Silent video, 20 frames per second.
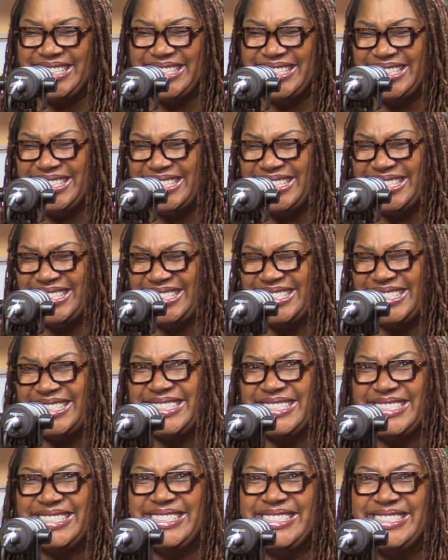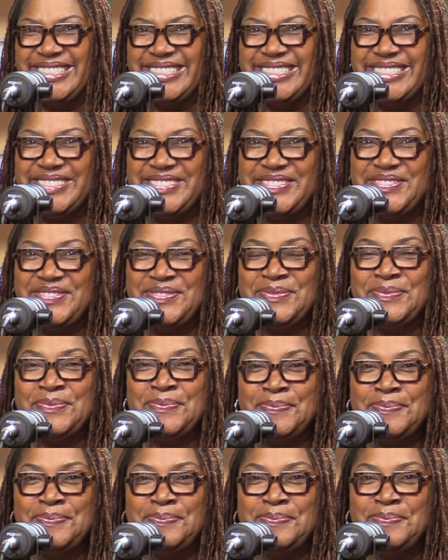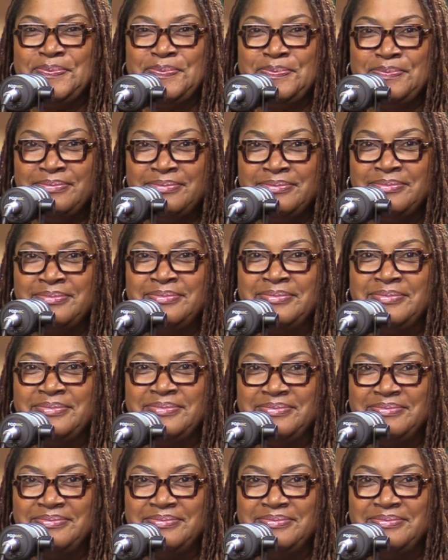(silent)